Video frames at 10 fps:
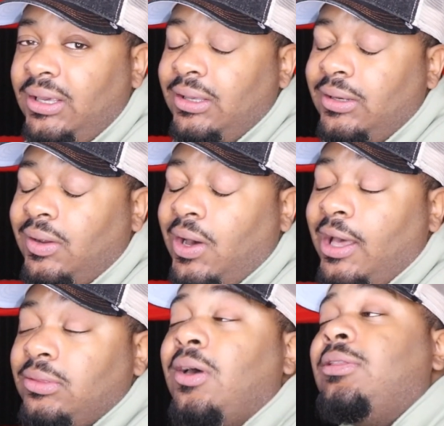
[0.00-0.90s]
You know,
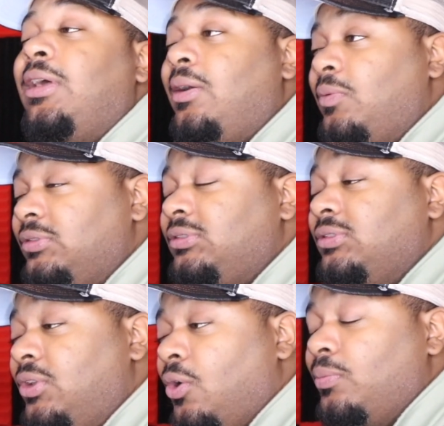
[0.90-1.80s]
I thought that was
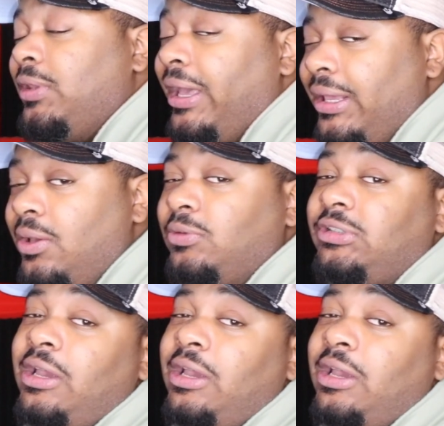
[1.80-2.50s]
dope that he was